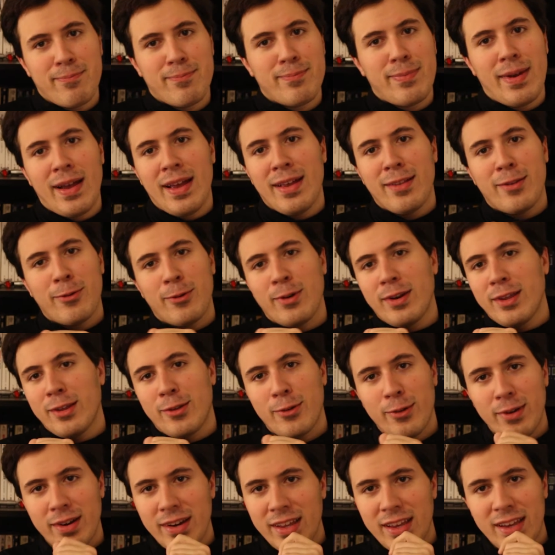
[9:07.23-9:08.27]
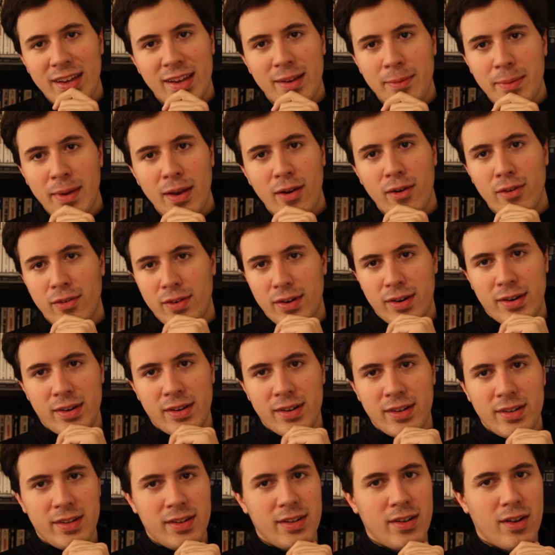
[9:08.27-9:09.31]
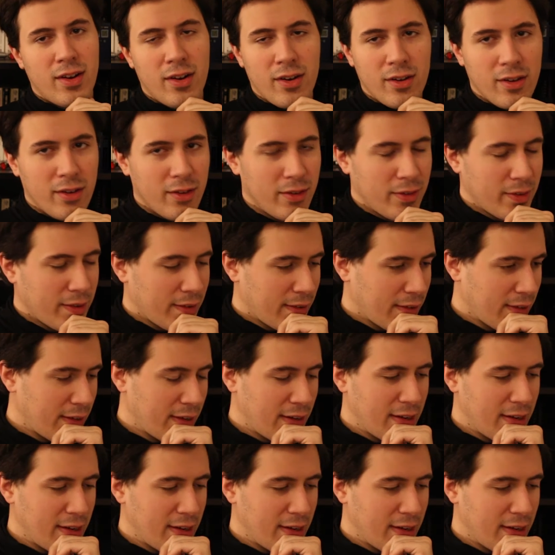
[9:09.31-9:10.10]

by 2020. It could be over. All over.